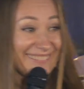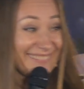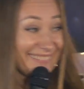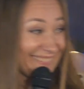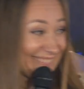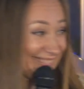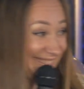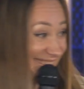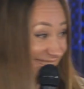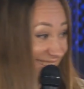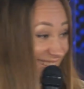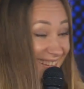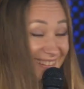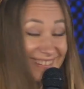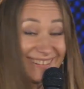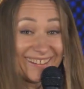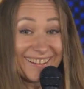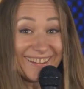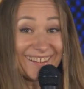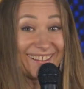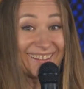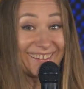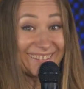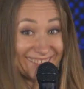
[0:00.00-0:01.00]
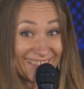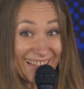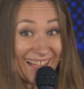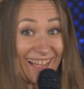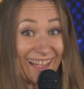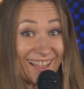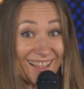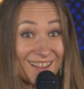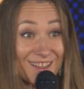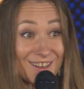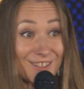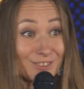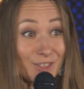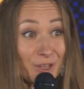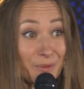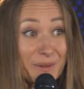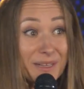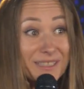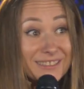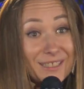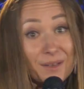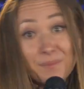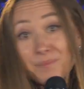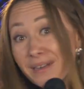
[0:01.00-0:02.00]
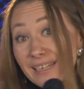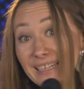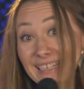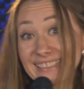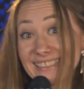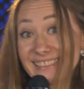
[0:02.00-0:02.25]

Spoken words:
second cacao also will